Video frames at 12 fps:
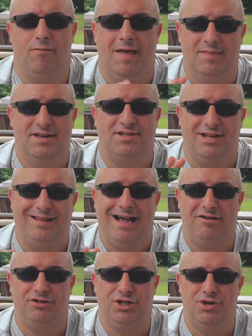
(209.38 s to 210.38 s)
And this
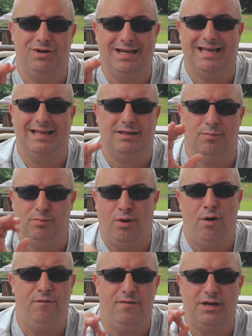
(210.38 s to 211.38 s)
allows you to get the
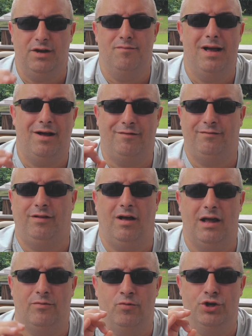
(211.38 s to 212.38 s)
perfect amount of
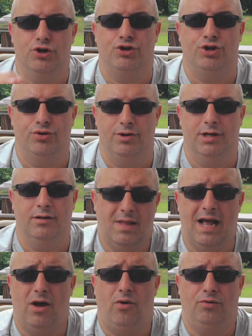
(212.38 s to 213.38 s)
light when you're shooting.
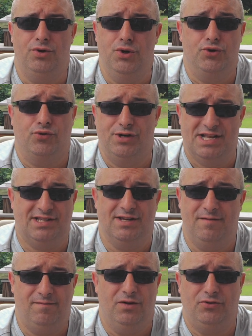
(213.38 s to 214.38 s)
Now, neutral
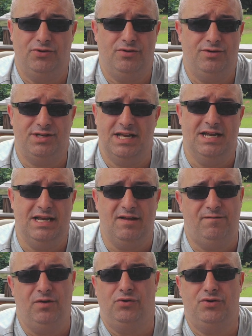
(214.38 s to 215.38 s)
density filters,
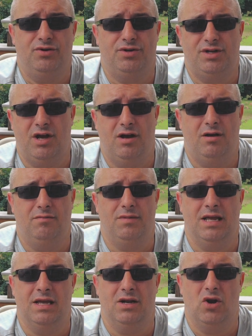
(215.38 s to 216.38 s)
ND filters come
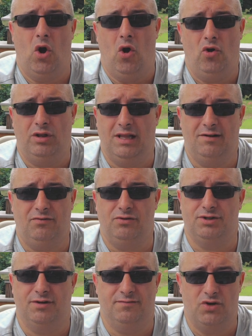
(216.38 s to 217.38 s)
in all
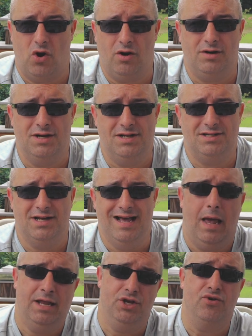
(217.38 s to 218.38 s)
levels of darkness,
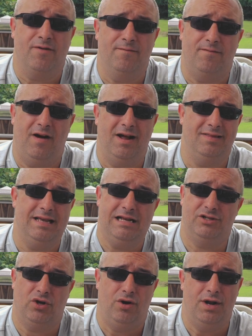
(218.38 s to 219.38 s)
and you can find
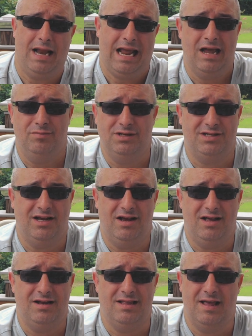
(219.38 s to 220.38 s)
these on
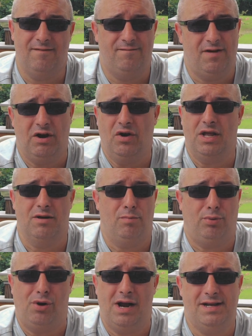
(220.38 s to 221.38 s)
Amazon, and they vary in
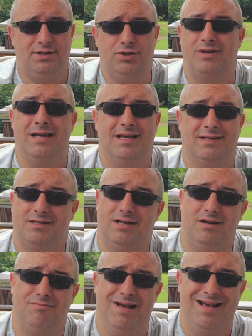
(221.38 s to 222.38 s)
price. You can get
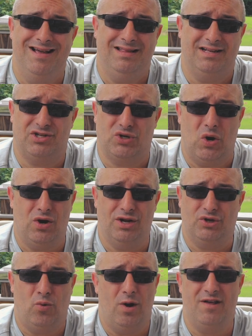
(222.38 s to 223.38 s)
some that start
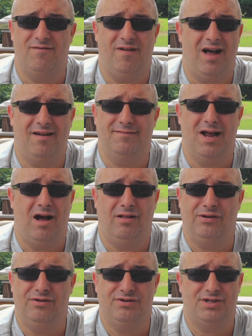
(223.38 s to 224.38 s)
at
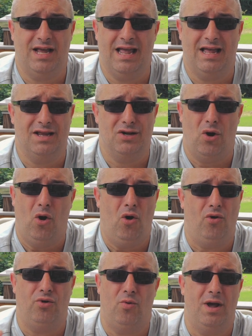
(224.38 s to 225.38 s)
$25 and
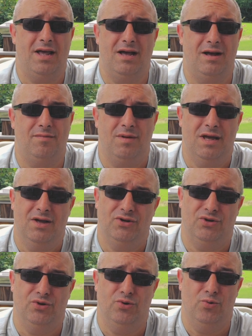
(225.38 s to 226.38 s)
all the way up
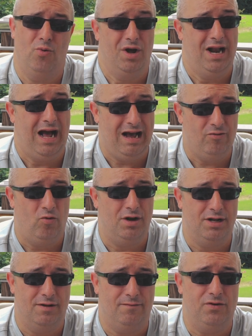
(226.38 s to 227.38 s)
to what I
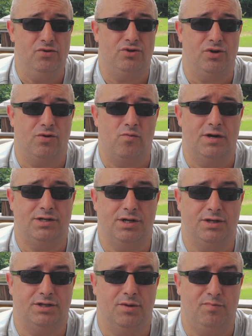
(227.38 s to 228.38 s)
want in the future, which
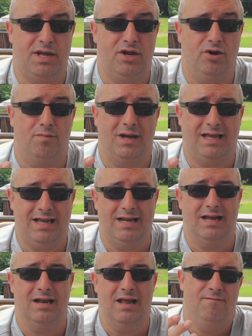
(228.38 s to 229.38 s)
is the Peter
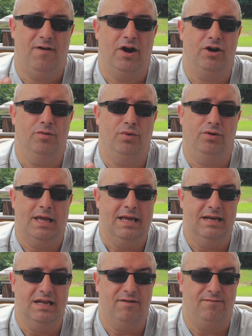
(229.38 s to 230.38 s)
McKinnon variable
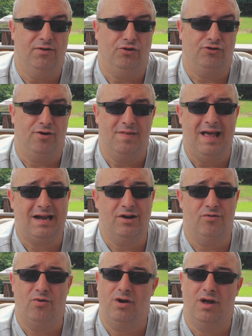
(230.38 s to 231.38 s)
ND filter, and that
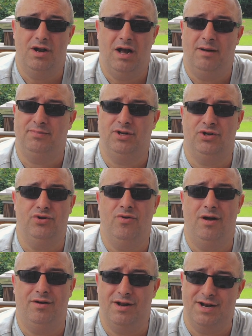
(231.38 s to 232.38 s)
can run up to
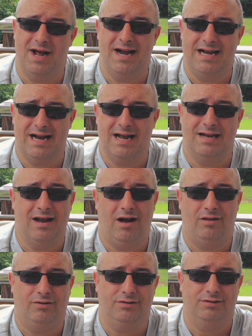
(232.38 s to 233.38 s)

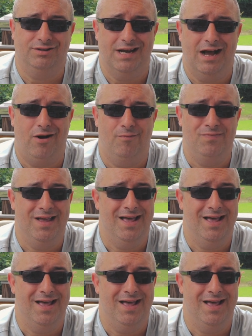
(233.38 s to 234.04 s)
$299. Now,